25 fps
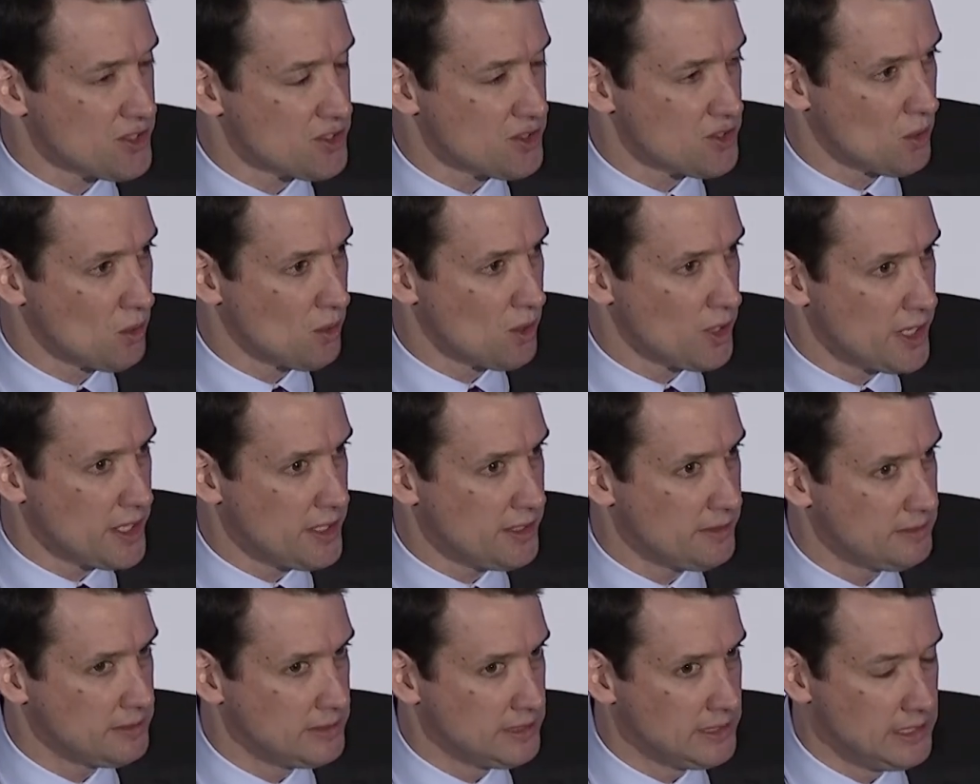story.
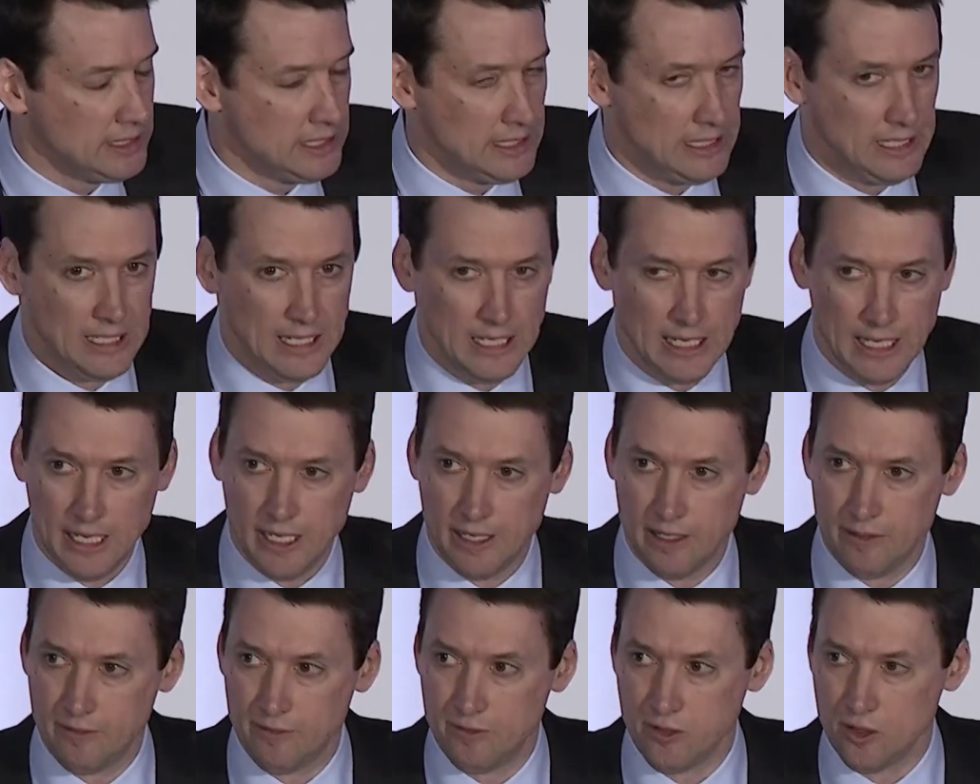
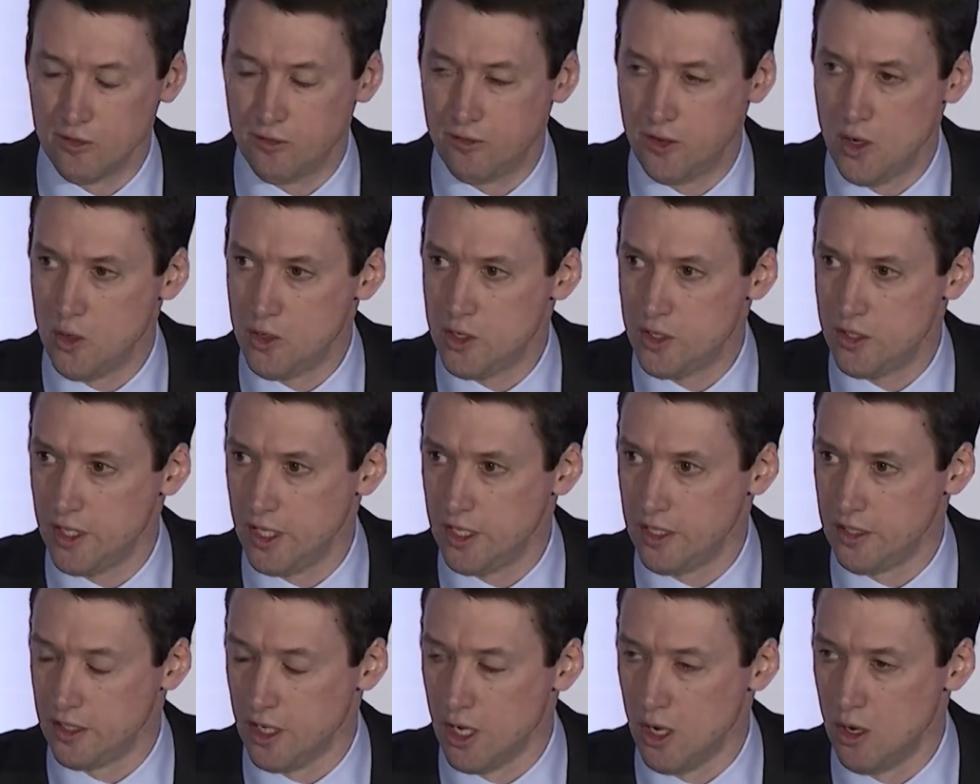For folks
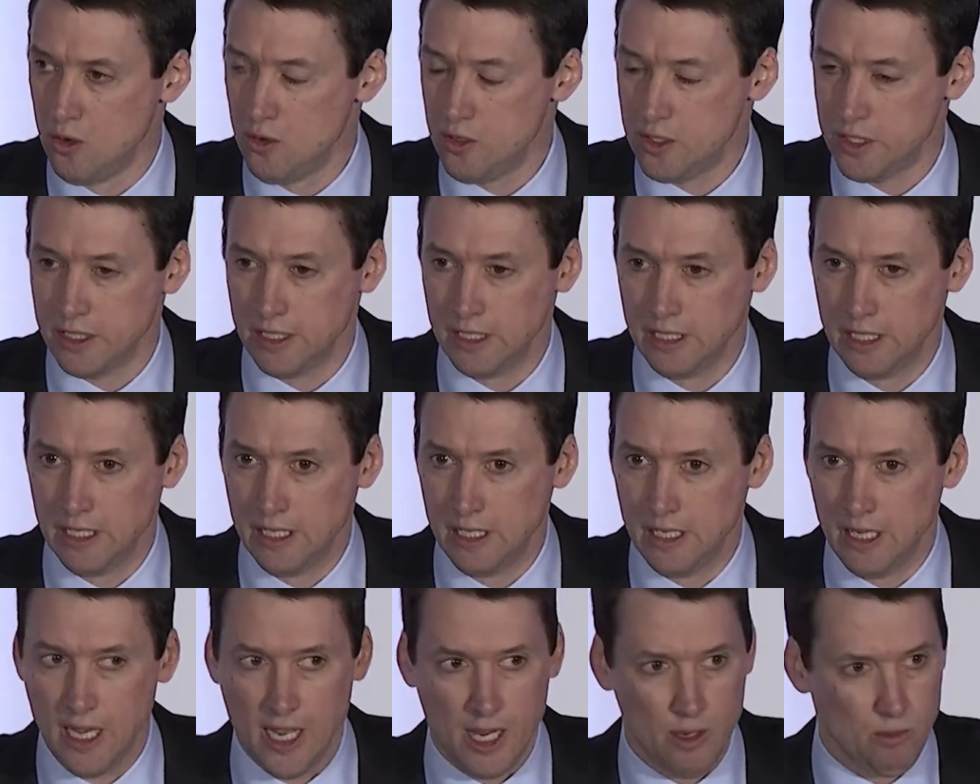that don't,
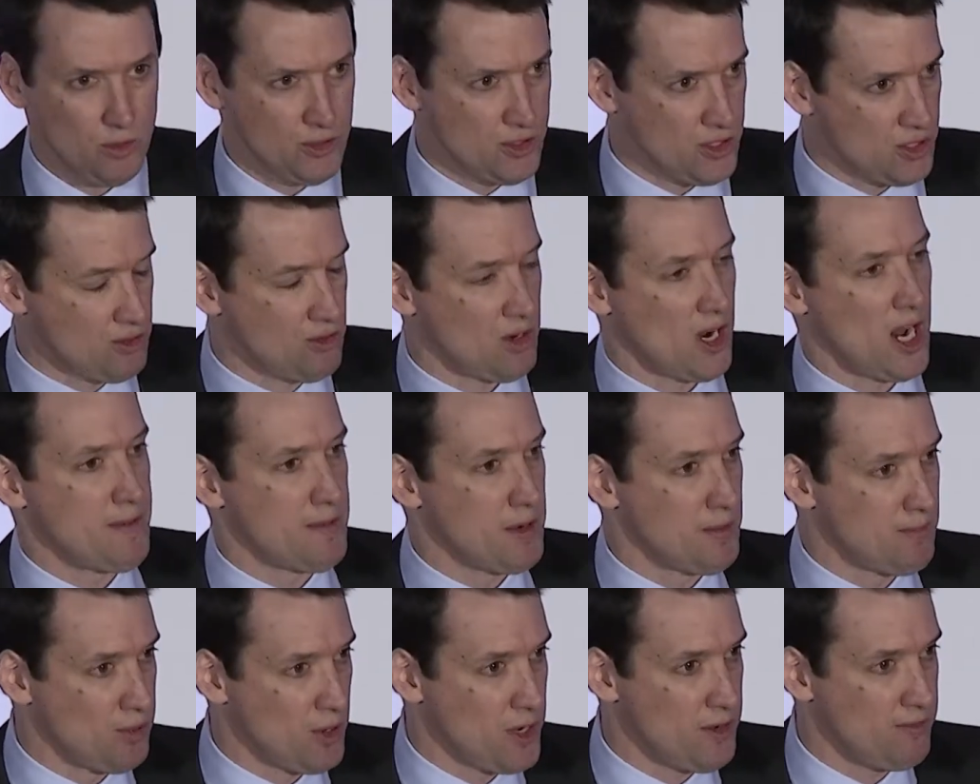I will describe
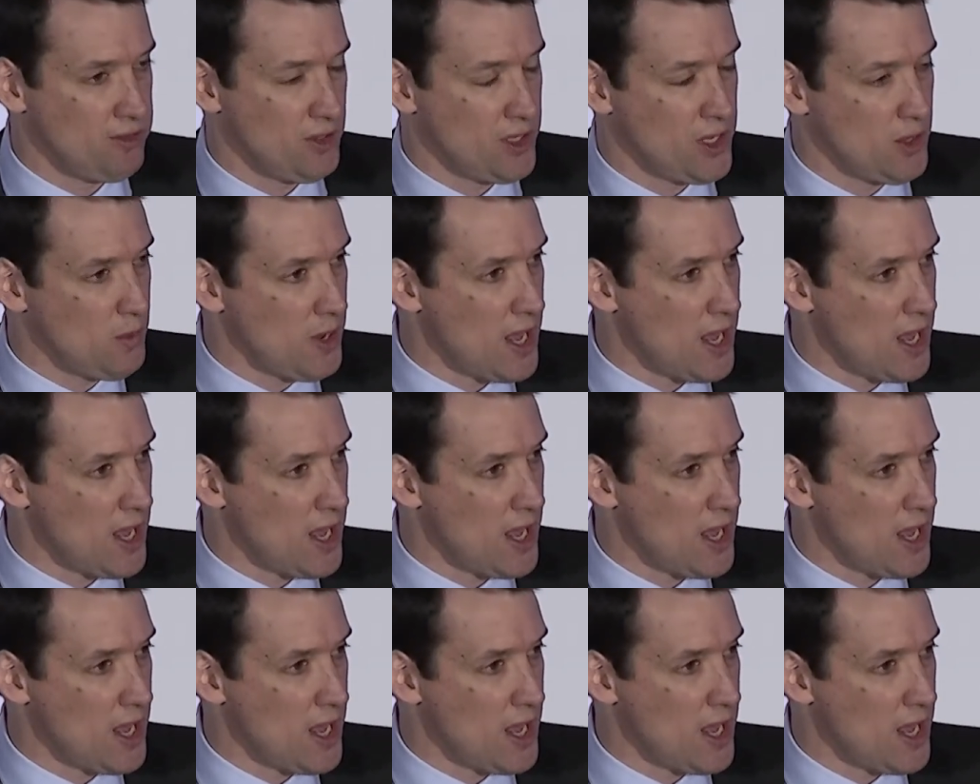it briefly.